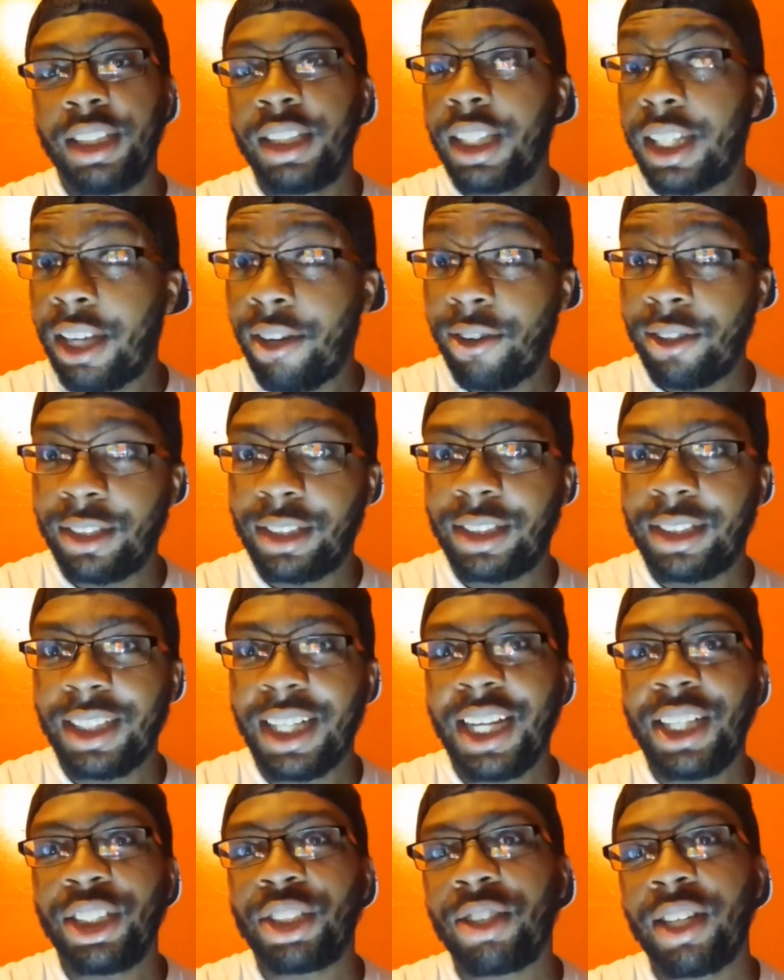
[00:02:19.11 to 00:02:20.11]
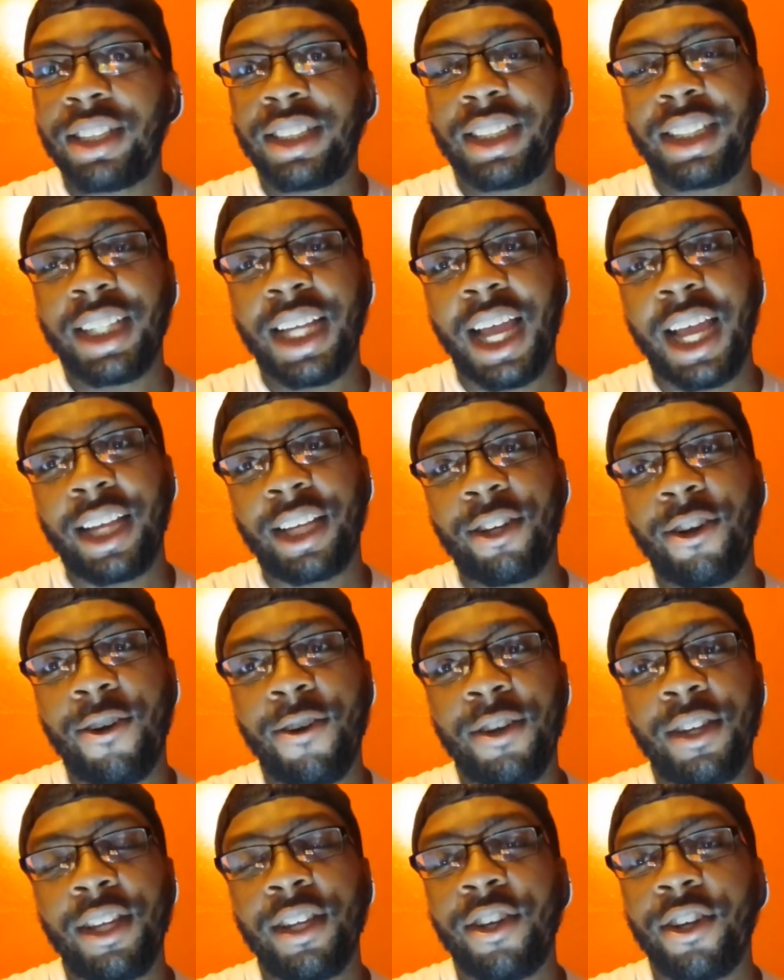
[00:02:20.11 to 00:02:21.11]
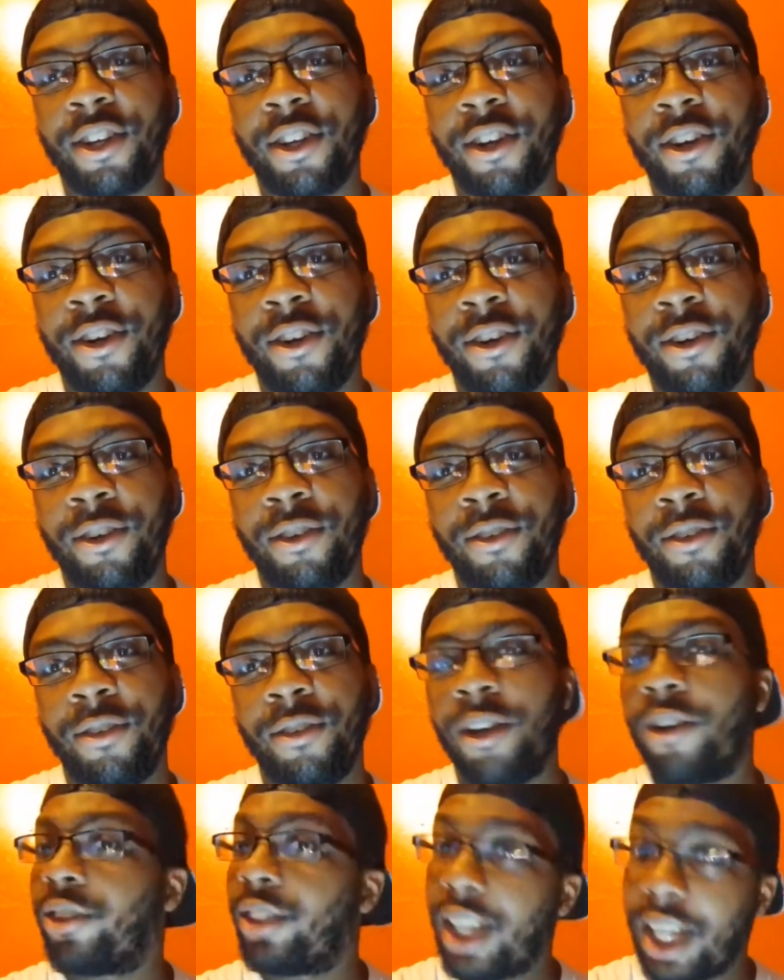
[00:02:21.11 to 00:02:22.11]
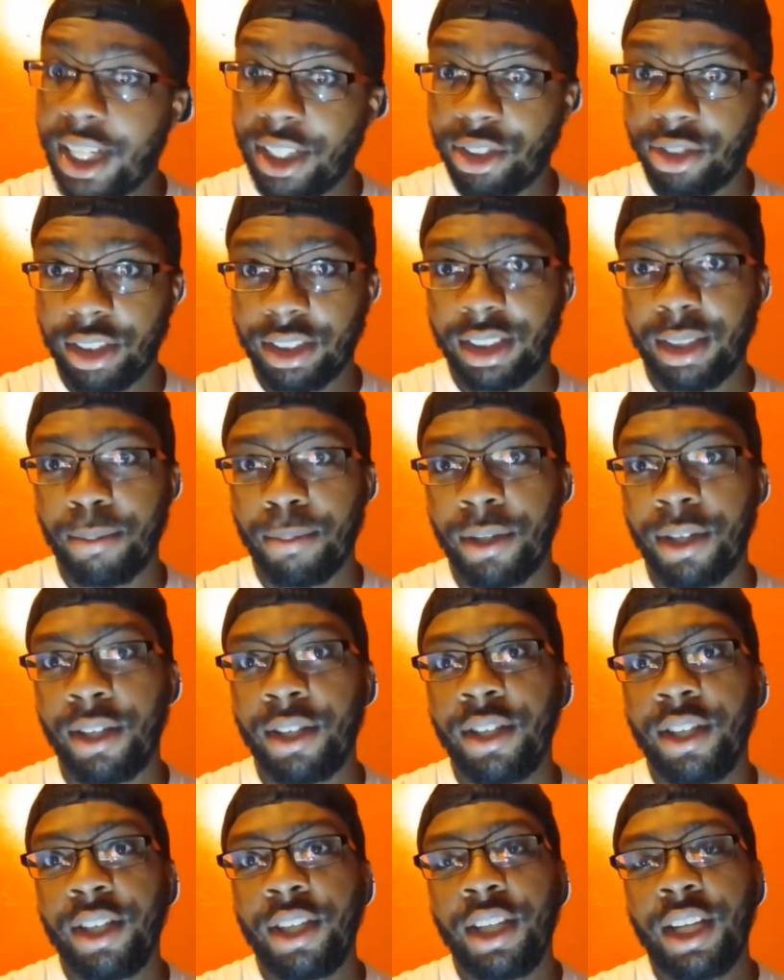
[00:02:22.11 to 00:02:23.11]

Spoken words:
It was interesting that Cody and Nicole, well, it was not interesting, but